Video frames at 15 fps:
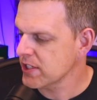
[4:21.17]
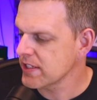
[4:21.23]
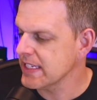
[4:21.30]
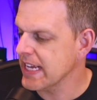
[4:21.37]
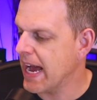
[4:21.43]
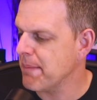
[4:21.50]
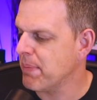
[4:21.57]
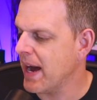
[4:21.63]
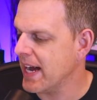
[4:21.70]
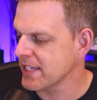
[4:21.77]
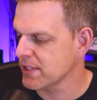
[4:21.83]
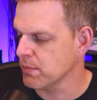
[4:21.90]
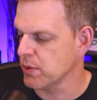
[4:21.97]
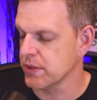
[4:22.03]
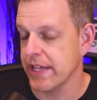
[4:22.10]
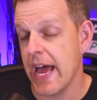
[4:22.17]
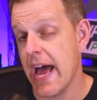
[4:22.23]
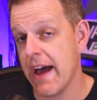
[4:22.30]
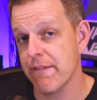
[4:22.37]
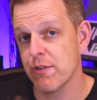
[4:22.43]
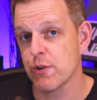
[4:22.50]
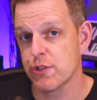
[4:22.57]
not possible to
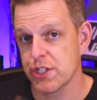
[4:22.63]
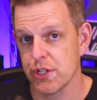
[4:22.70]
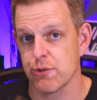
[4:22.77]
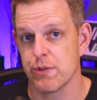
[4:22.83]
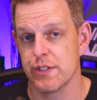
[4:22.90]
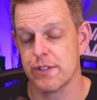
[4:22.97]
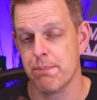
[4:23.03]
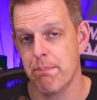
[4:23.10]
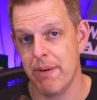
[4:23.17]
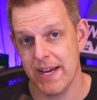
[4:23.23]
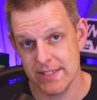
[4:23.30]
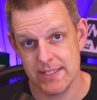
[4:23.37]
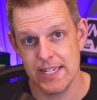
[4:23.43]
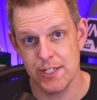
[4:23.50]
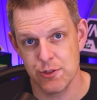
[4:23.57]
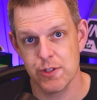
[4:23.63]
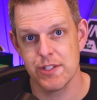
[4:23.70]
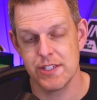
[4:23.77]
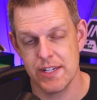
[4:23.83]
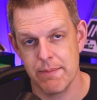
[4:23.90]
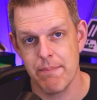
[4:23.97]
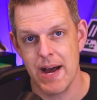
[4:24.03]
have your children's best
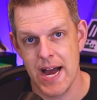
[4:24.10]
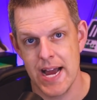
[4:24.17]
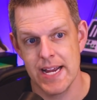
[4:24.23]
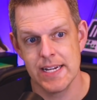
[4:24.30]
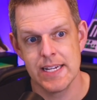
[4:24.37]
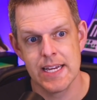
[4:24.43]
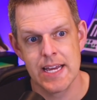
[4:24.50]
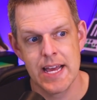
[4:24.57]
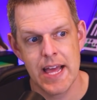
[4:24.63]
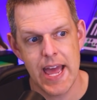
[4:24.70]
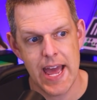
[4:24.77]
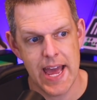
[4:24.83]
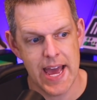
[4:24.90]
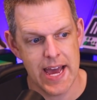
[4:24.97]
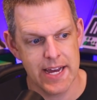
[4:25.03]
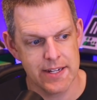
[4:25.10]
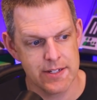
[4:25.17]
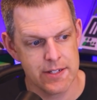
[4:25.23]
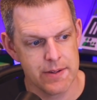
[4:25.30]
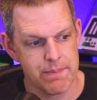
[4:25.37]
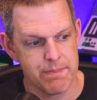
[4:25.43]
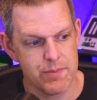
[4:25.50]
interest in mind and
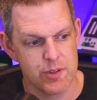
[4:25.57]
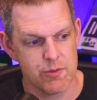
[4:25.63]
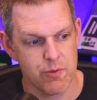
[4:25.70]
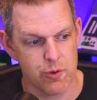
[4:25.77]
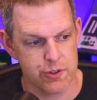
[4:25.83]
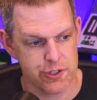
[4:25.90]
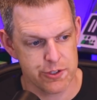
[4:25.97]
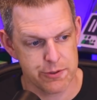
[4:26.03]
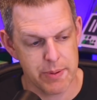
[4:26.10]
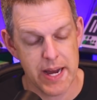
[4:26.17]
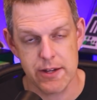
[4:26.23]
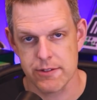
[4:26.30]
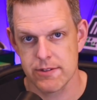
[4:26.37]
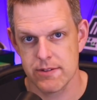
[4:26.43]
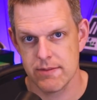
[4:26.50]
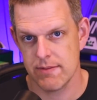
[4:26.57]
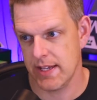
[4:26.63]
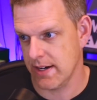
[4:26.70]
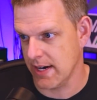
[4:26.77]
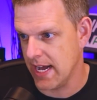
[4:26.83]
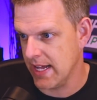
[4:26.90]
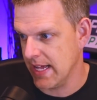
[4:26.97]
divorce your spouse.
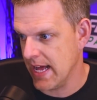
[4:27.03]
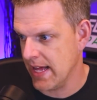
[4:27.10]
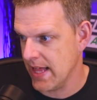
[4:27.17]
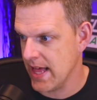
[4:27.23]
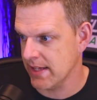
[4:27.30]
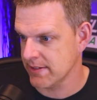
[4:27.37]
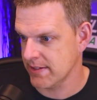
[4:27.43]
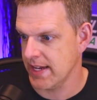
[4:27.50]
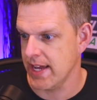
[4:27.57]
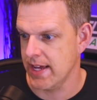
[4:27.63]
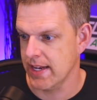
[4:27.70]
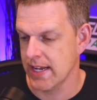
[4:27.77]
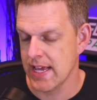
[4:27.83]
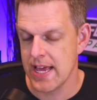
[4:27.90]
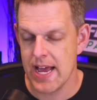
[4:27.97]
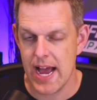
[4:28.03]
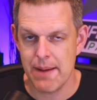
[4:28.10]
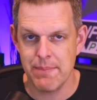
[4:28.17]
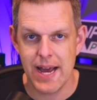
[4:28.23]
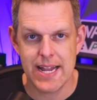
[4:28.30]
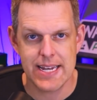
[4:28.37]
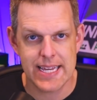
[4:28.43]
There, I'll say it. I'm
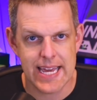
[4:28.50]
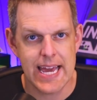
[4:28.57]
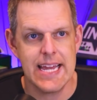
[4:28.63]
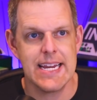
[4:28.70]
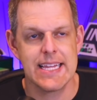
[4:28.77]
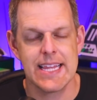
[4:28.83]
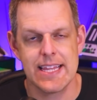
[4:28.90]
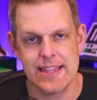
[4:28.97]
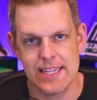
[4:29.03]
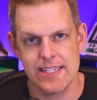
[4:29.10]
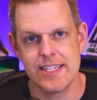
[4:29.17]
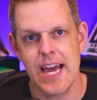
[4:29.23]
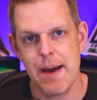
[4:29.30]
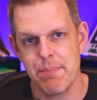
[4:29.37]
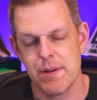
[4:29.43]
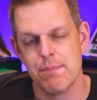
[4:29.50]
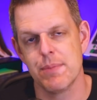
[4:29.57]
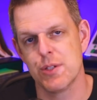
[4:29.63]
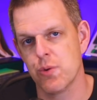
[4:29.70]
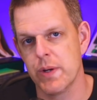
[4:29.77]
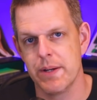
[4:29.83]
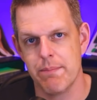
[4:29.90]
not negating that things happen
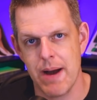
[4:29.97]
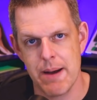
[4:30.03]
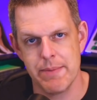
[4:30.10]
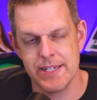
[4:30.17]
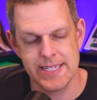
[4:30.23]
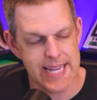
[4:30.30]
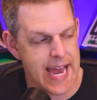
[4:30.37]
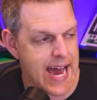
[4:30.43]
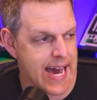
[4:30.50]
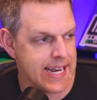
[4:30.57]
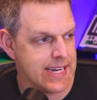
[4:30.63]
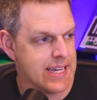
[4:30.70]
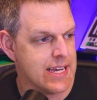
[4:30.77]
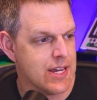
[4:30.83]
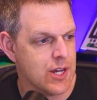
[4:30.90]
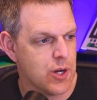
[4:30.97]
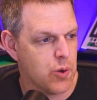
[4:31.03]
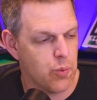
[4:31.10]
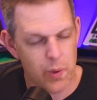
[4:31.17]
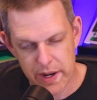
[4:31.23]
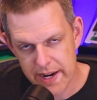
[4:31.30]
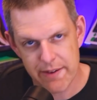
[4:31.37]
between mom and dad,
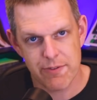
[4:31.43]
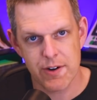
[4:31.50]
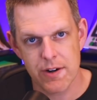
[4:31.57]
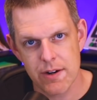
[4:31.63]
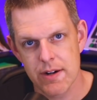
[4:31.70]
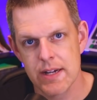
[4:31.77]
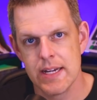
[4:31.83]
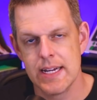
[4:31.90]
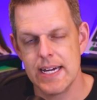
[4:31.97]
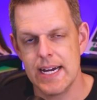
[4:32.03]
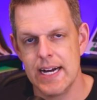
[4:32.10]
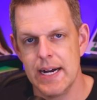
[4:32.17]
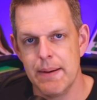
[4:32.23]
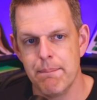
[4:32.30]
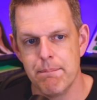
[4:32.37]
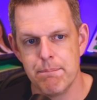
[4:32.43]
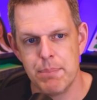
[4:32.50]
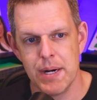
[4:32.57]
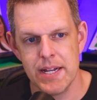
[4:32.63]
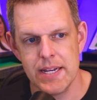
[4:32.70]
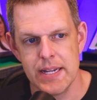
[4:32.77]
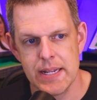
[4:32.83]
whatever,
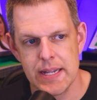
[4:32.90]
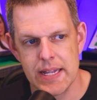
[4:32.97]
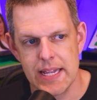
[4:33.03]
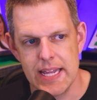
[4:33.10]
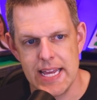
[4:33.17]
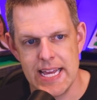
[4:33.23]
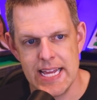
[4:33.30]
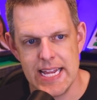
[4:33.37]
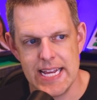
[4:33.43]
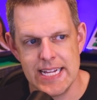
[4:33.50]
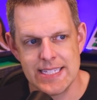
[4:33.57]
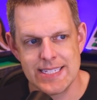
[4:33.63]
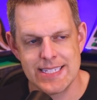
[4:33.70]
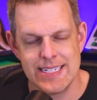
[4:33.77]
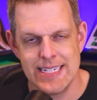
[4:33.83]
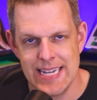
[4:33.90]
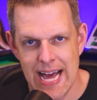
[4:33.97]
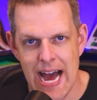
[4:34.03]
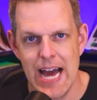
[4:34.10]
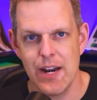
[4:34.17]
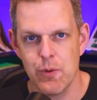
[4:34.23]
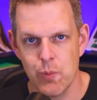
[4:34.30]
but it's
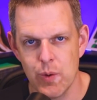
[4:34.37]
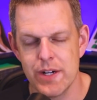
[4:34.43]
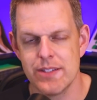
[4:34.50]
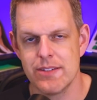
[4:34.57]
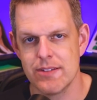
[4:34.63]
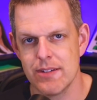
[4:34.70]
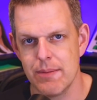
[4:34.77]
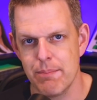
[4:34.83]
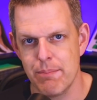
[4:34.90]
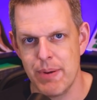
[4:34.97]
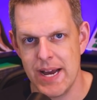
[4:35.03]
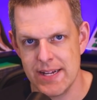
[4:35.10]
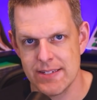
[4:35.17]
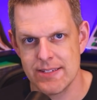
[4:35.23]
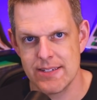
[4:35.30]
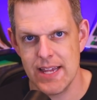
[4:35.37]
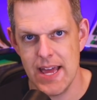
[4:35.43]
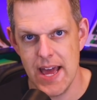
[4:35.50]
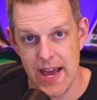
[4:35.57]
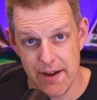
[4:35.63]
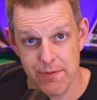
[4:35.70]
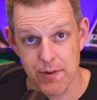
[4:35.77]
not what's best
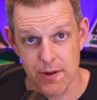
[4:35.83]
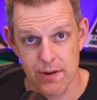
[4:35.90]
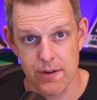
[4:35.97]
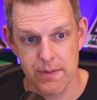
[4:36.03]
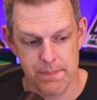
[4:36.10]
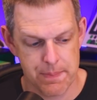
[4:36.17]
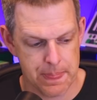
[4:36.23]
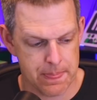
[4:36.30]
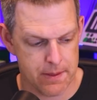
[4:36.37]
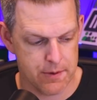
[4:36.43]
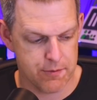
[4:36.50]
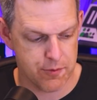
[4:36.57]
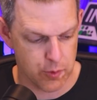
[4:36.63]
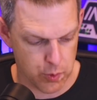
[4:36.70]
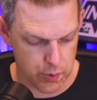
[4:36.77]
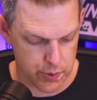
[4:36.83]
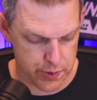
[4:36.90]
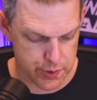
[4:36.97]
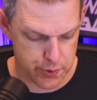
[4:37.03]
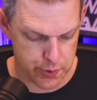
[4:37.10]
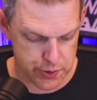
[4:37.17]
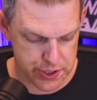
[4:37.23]
ever for
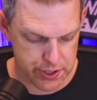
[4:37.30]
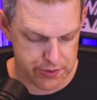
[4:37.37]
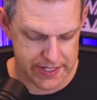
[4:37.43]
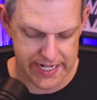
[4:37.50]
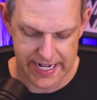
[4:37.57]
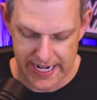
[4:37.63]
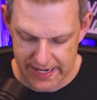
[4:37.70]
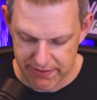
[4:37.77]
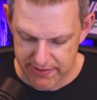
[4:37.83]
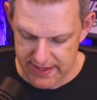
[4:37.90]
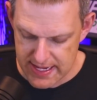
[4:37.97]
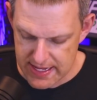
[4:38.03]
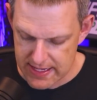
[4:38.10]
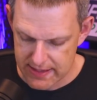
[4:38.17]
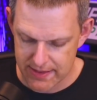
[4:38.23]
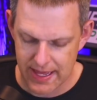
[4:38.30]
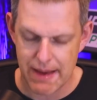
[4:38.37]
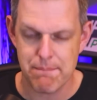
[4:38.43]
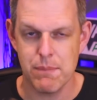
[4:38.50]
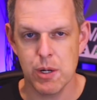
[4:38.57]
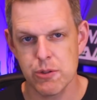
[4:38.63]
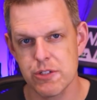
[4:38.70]
your children. And I think
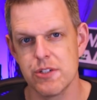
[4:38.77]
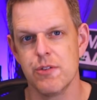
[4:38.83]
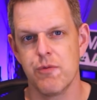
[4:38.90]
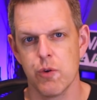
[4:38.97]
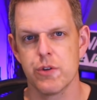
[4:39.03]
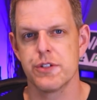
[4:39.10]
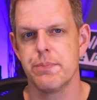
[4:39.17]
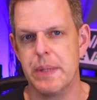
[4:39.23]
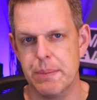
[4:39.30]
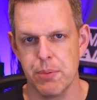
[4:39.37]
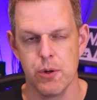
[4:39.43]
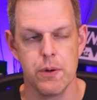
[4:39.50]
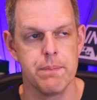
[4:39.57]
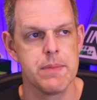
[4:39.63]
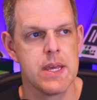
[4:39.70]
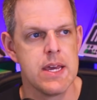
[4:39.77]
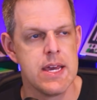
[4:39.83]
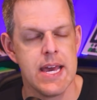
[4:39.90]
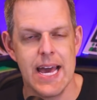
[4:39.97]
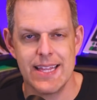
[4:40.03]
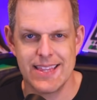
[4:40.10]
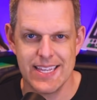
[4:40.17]
that most divorced people,
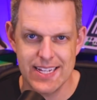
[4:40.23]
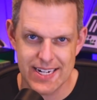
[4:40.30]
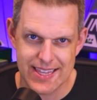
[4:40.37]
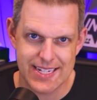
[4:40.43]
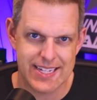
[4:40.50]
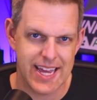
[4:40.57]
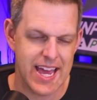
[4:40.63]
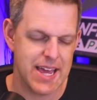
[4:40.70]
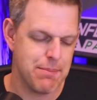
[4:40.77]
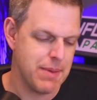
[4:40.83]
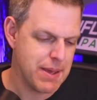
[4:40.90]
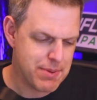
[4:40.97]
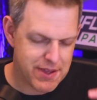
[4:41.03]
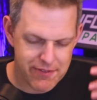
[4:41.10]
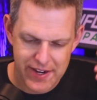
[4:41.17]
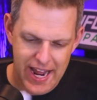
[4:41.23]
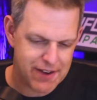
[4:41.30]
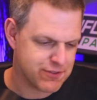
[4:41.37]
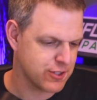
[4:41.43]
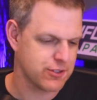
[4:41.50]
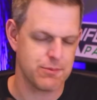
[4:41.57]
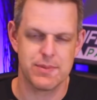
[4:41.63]
at the end of the day, maybe even
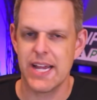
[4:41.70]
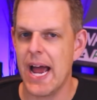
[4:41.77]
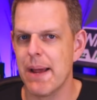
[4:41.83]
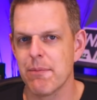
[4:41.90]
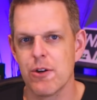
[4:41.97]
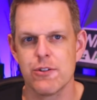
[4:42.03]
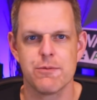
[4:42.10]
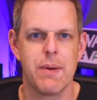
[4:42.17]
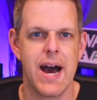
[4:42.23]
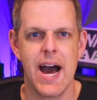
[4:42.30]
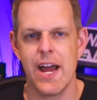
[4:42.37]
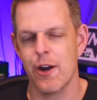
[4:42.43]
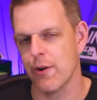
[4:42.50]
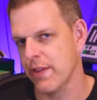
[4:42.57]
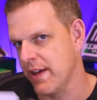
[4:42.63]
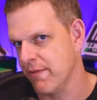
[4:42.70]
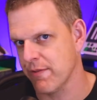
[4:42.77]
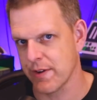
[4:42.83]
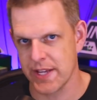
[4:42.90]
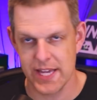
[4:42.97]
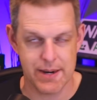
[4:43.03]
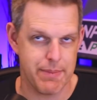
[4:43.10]
after some time goes by or they
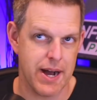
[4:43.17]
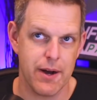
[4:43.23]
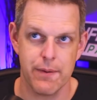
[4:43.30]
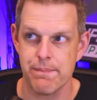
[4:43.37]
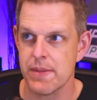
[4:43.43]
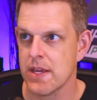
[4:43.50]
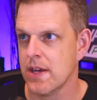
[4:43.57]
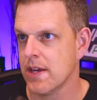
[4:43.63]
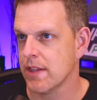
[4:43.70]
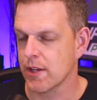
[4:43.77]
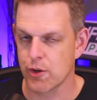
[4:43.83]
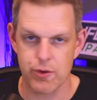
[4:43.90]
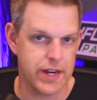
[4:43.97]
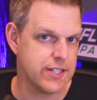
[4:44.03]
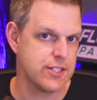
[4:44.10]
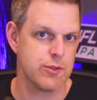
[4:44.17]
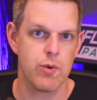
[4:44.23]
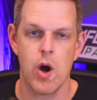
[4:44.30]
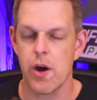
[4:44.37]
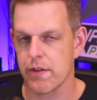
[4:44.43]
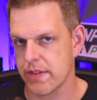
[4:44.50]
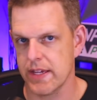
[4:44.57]
forget about the crazy
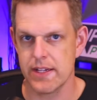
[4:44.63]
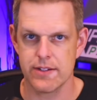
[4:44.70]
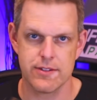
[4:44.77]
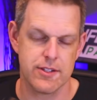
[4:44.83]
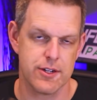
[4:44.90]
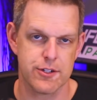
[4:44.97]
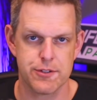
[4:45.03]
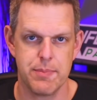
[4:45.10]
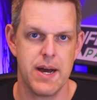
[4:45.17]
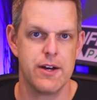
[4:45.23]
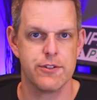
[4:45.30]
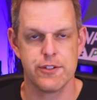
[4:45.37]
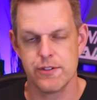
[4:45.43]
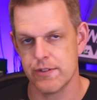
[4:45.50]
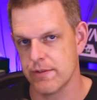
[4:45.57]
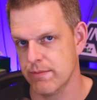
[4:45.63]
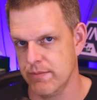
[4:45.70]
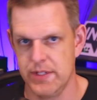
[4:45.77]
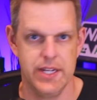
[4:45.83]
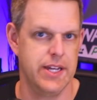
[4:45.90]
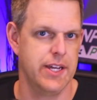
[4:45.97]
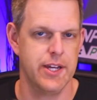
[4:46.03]
wrong things their spouse
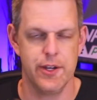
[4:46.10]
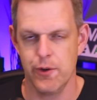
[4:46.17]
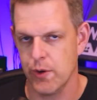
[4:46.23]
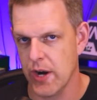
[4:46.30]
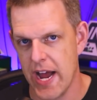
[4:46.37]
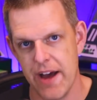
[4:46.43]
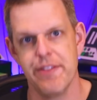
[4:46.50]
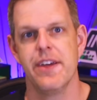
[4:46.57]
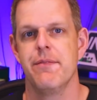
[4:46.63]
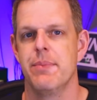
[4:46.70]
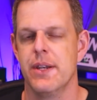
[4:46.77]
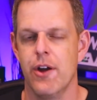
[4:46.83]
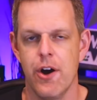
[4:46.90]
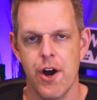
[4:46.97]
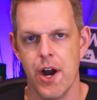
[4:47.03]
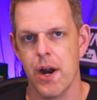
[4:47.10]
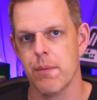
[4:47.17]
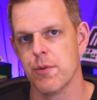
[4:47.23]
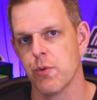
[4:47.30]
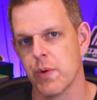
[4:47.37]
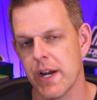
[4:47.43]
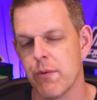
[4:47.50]
did or how they've been
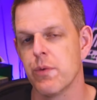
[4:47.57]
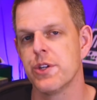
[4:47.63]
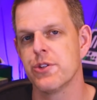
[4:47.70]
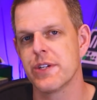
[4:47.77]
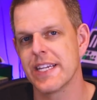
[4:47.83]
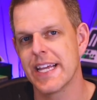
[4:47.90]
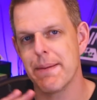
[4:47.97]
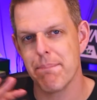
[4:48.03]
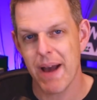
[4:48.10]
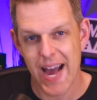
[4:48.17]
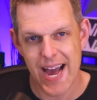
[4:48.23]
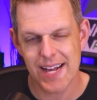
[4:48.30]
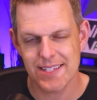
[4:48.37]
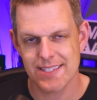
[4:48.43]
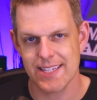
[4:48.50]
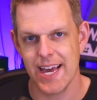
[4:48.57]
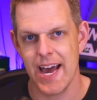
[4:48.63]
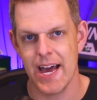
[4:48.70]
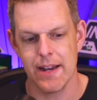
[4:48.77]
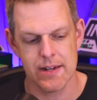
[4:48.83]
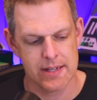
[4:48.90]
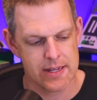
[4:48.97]
harmed or whatever, when you can get past
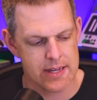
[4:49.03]
that,